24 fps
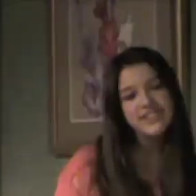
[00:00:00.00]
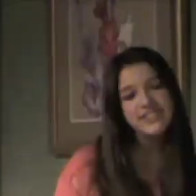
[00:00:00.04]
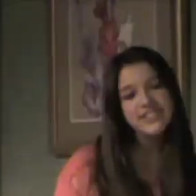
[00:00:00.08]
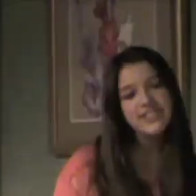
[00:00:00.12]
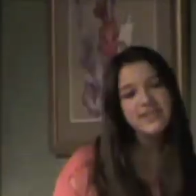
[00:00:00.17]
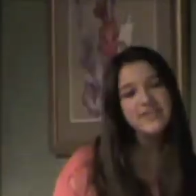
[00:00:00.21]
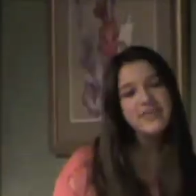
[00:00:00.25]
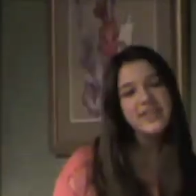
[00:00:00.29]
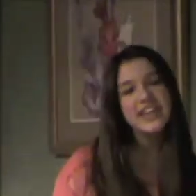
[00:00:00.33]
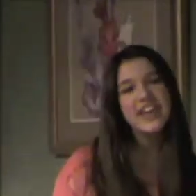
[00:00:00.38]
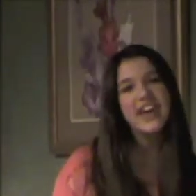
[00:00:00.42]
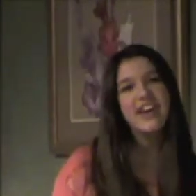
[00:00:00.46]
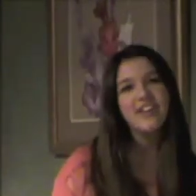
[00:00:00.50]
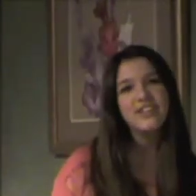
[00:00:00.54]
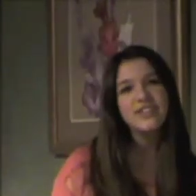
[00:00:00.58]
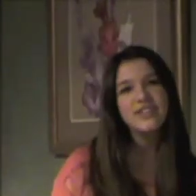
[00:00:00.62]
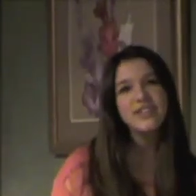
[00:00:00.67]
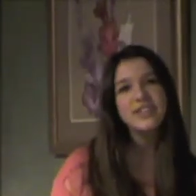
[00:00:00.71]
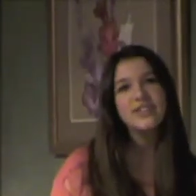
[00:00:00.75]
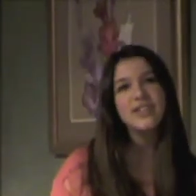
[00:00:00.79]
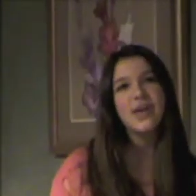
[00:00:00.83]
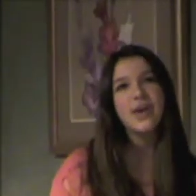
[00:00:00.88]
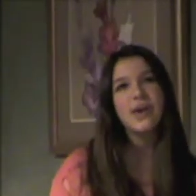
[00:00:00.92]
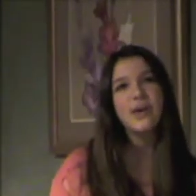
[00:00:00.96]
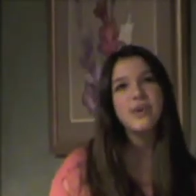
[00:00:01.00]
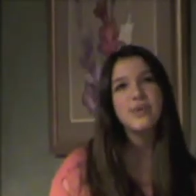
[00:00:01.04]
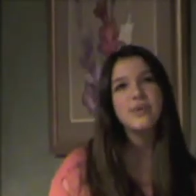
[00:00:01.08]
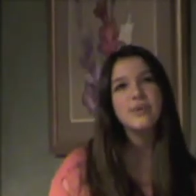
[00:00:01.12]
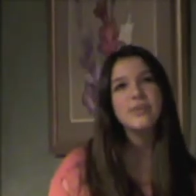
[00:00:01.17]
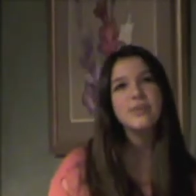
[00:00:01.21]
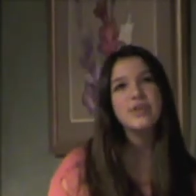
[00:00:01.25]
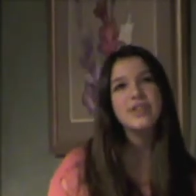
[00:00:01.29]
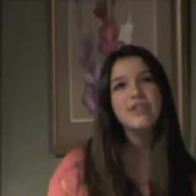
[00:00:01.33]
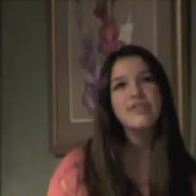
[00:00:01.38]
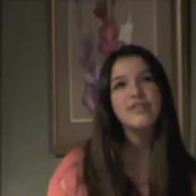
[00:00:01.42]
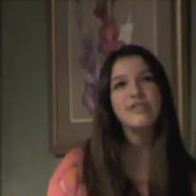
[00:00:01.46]
Something else that
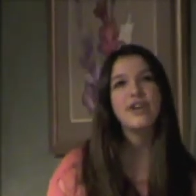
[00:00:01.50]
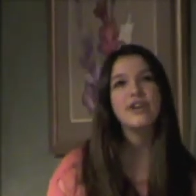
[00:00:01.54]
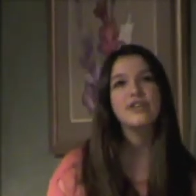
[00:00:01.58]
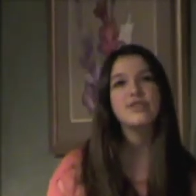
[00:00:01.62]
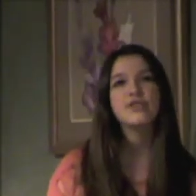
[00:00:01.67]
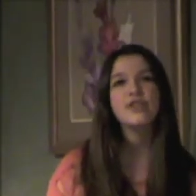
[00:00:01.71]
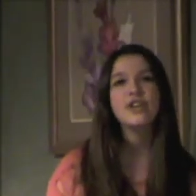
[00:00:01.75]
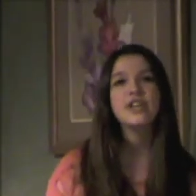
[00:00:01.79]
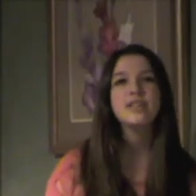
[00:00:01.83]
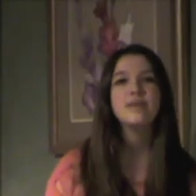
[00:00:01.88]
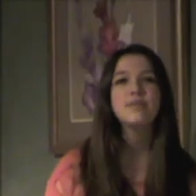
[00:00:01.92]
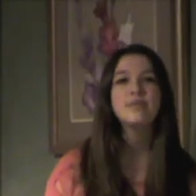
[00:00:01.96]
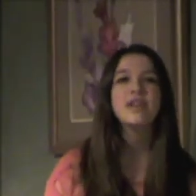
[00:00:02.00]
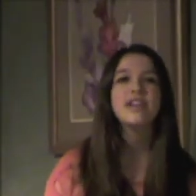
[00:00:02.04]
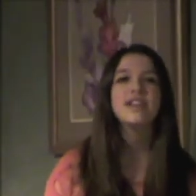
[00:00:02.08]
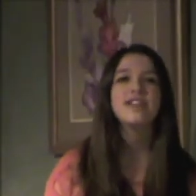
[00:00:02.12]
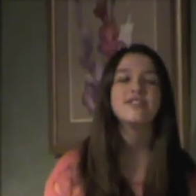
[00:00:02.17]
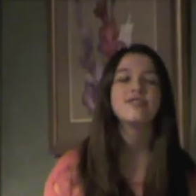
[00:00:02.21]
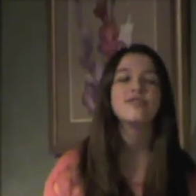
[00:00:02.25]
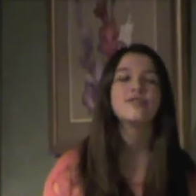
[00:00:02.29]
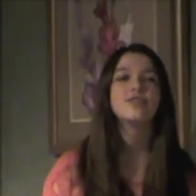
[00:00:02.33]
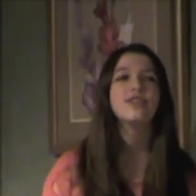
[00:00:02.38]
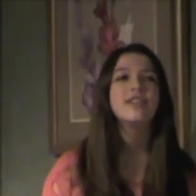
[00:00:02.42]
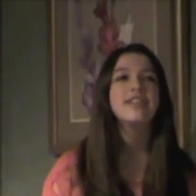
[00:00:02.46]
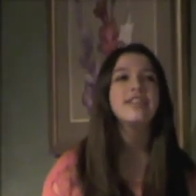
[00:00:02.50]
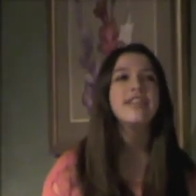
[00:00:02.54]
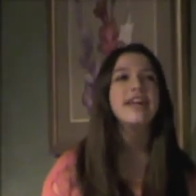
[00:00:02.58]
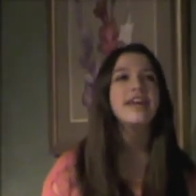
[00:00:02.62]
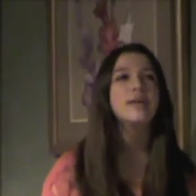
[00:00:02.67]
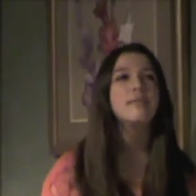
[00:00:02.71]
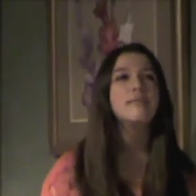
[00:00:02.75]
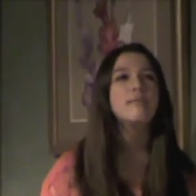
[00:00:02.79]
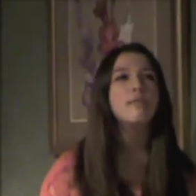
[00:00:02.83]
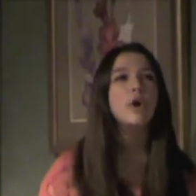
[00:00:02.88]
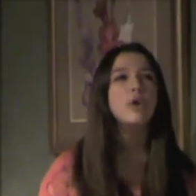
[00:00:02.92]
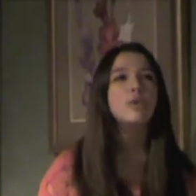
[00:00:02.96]
really frustrates me is
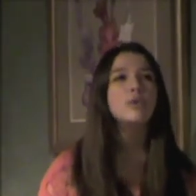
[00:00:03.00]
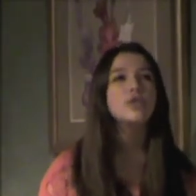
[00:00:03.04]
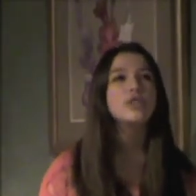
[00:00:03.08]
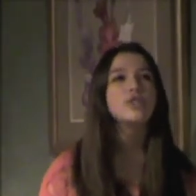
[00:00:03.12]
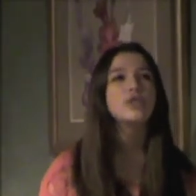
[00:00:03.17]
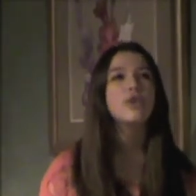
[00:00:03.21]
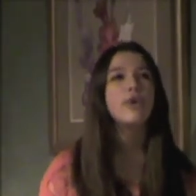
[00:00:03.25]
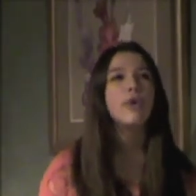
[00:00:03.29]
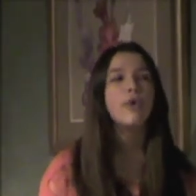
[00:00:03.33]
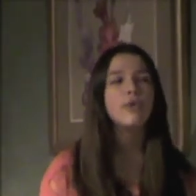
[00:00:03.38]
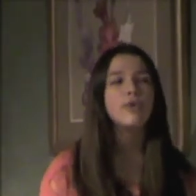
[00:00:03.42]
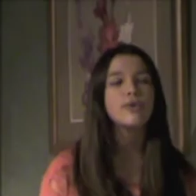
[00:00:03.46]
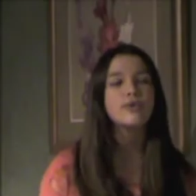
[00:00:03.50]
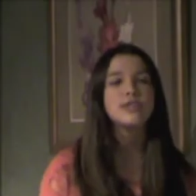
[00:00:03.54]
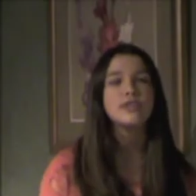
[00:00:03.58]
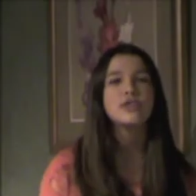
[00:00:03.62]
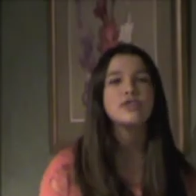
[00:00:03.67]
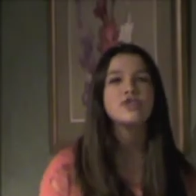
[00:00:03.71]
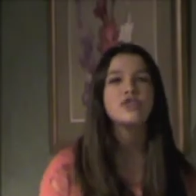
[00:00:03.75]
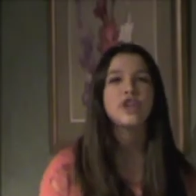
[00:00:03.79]
like most girls in